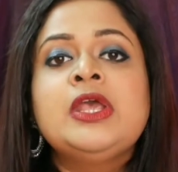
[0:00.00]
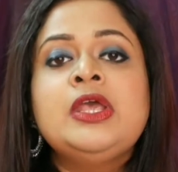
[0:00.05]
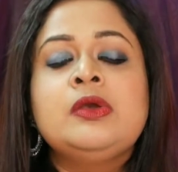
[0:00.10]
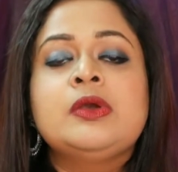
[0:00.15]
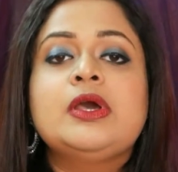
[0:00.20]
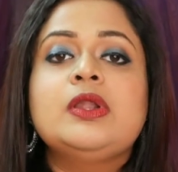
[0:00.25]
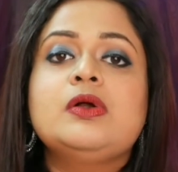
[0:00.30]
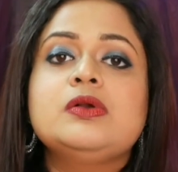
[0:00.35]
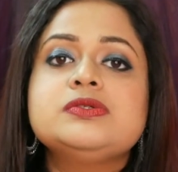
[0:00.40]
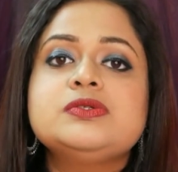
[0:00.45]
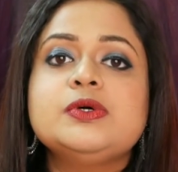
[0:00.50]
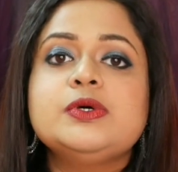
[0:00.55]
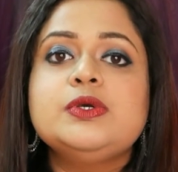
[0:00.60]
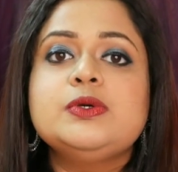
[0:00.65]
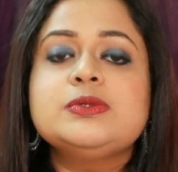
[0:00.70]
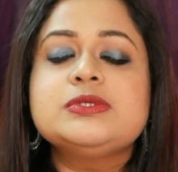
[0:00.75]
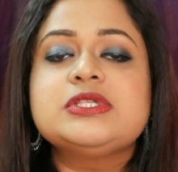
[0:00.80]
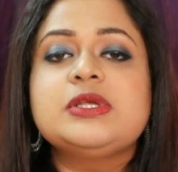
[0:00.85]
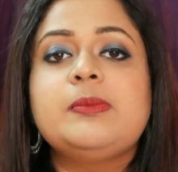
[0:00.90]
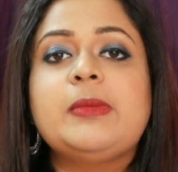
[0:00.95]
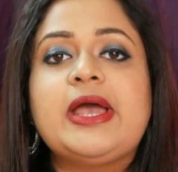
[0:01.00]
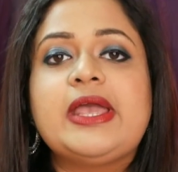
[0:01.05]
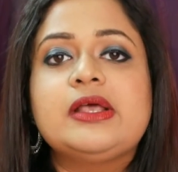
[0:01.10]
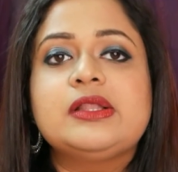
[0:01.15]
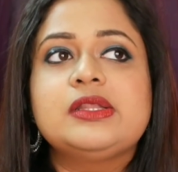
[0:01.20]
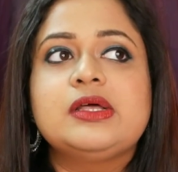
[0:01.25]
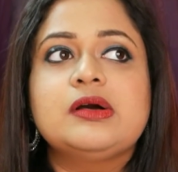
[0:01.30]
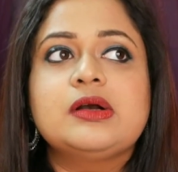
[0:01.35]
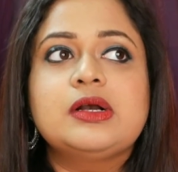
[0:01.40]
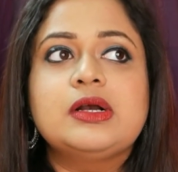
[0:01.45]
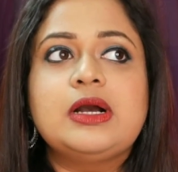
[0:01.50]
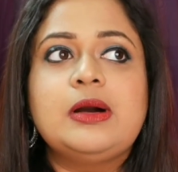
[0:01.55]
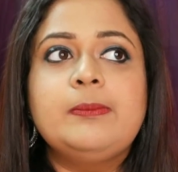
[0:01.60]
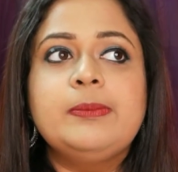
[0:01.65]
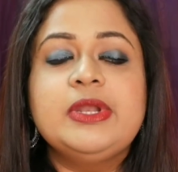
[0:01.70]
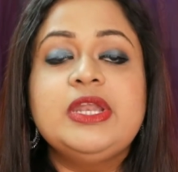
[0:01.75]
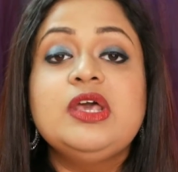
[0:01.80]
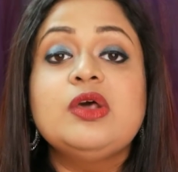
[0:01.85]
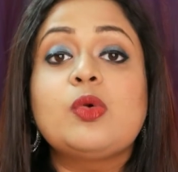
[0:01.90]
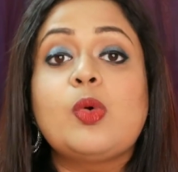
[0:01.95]
You can also use the mic. The
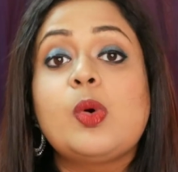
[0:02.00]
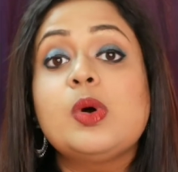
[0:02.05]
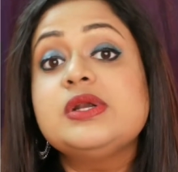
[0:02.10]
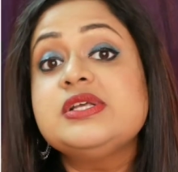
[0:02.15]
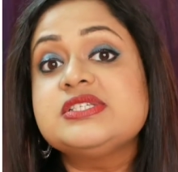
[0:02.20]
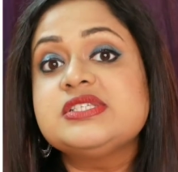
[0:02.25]
company Rode